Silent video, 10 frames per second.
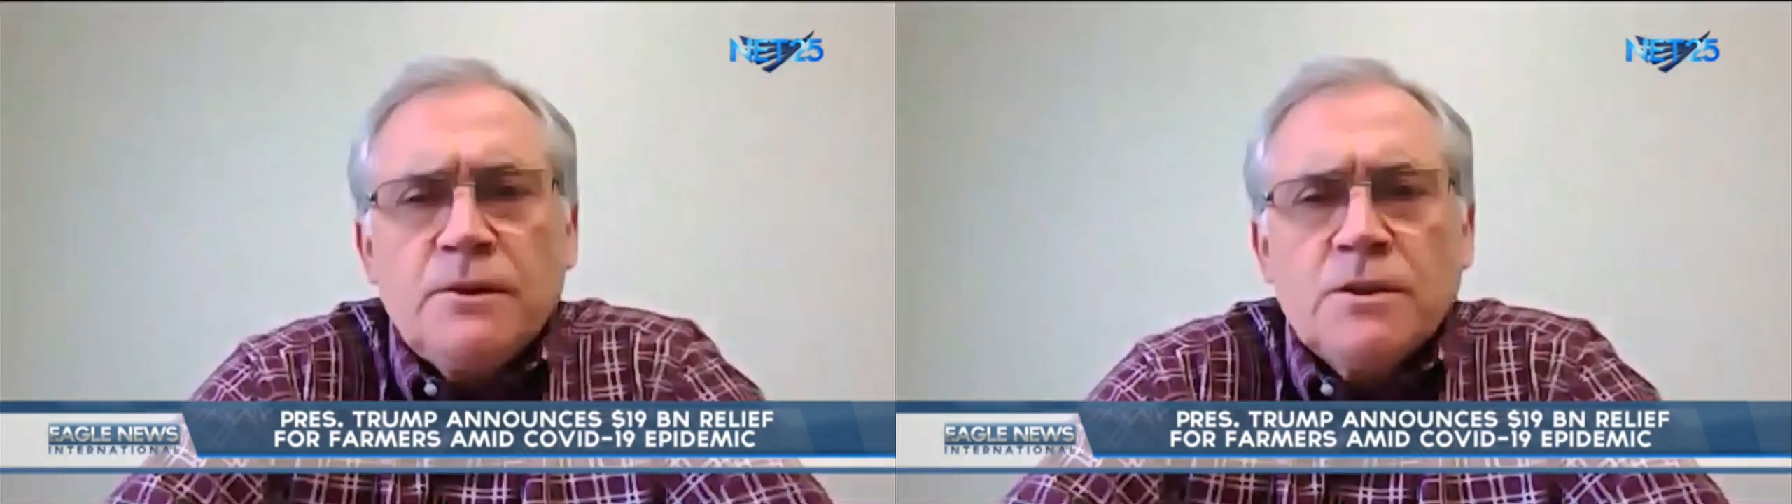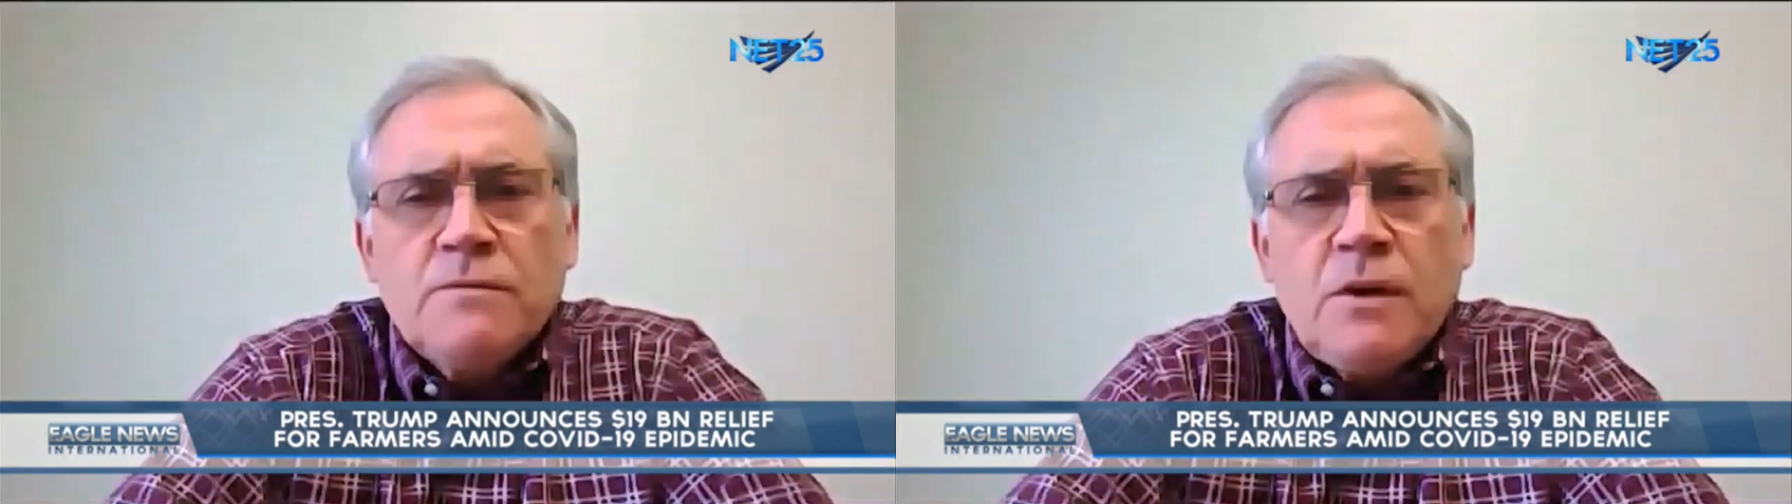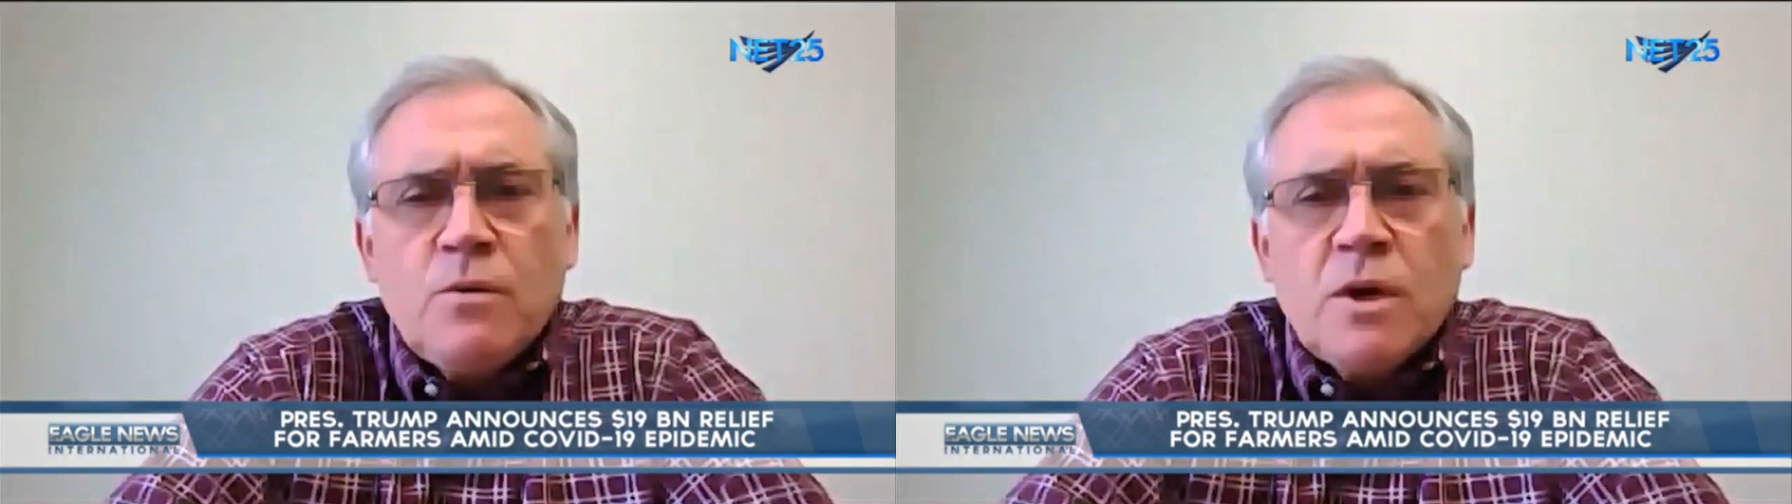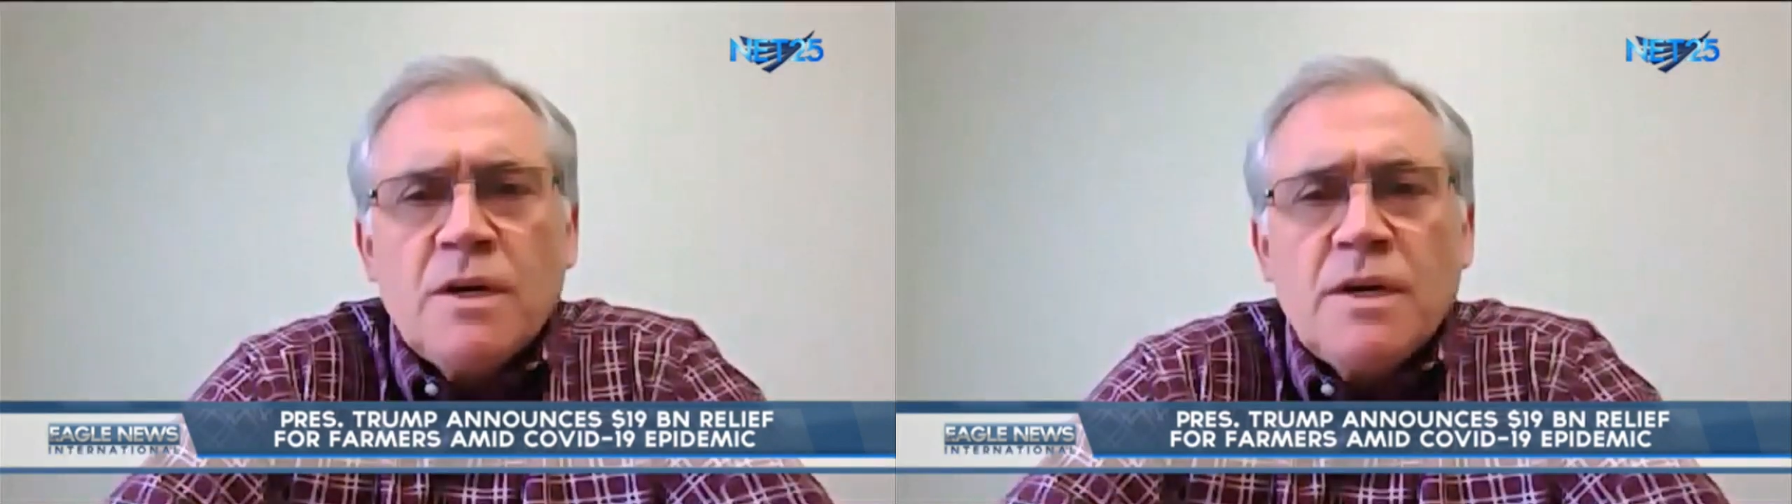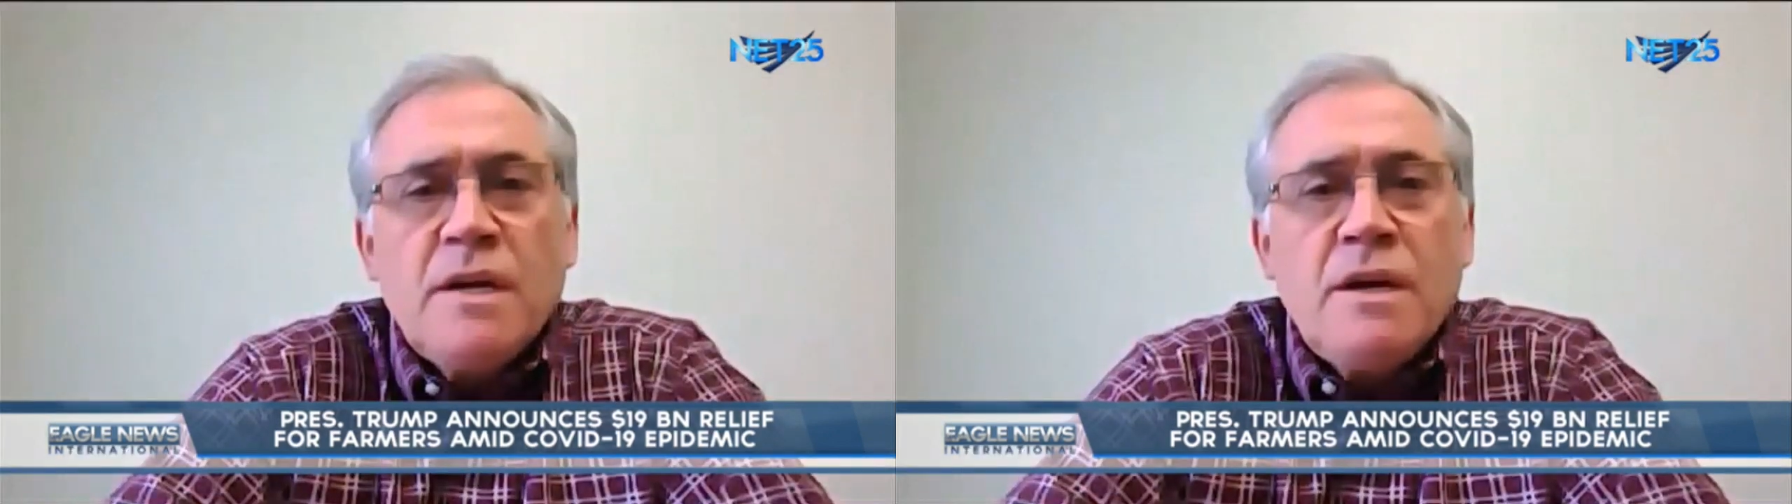of all, we're going to
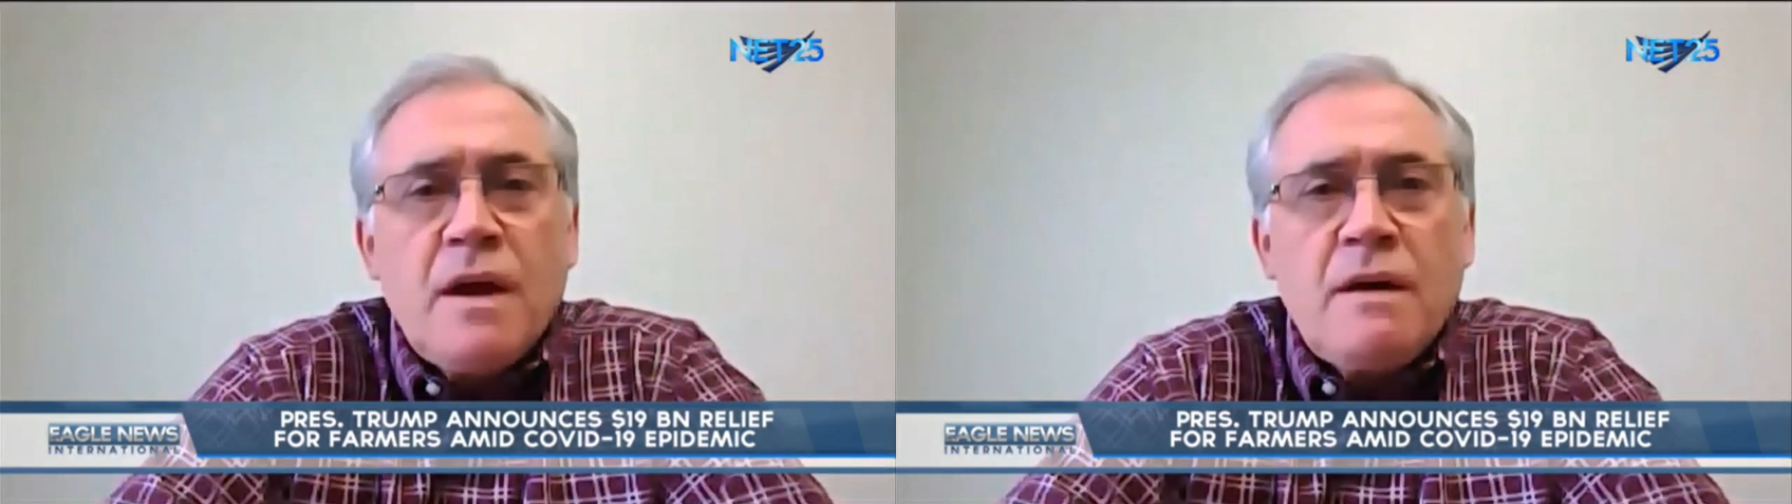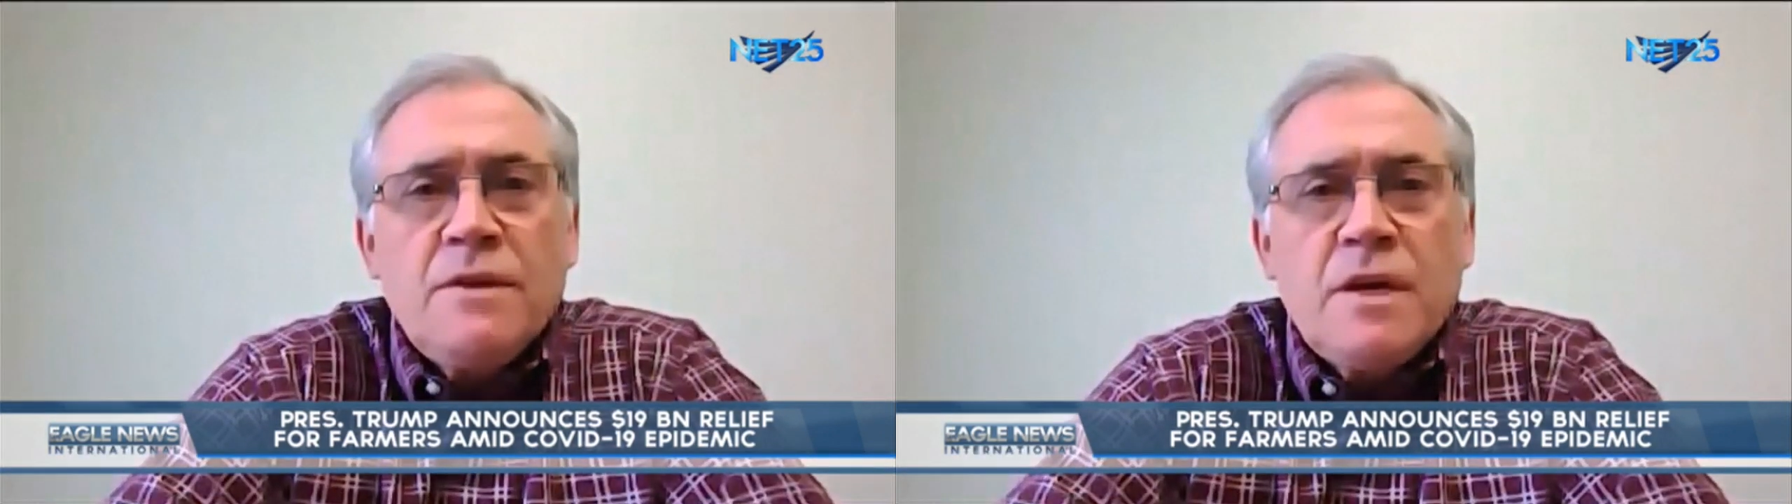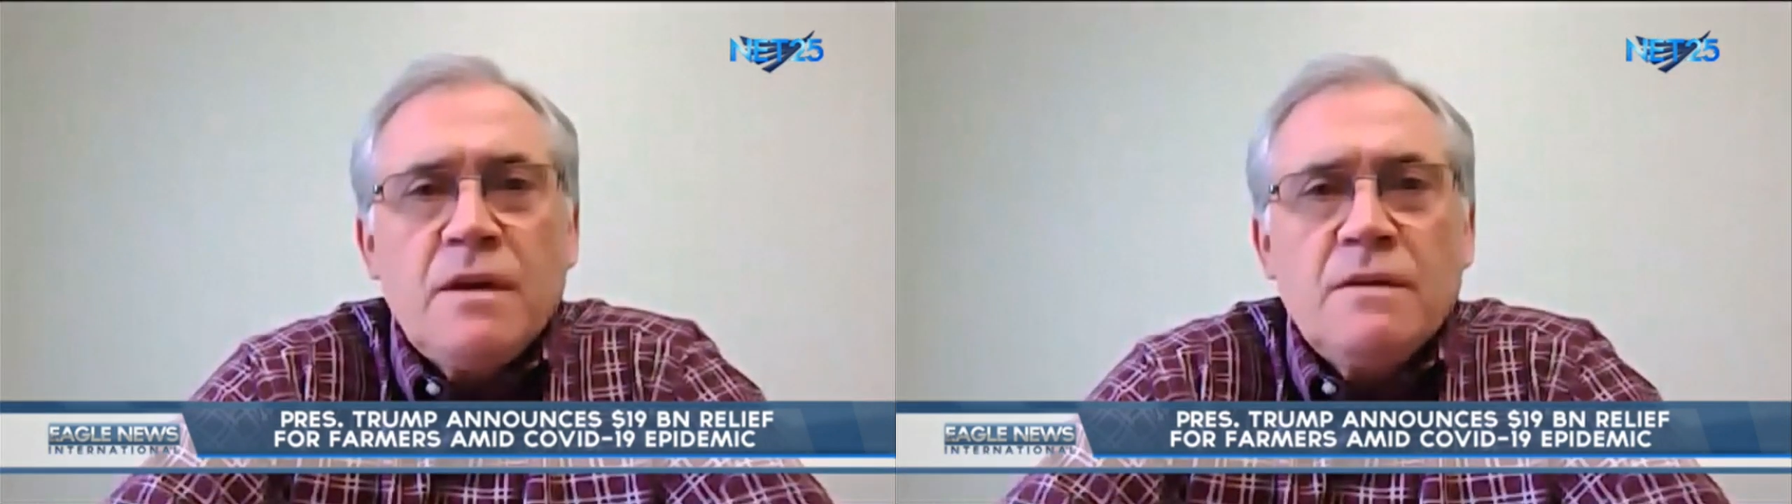need to have the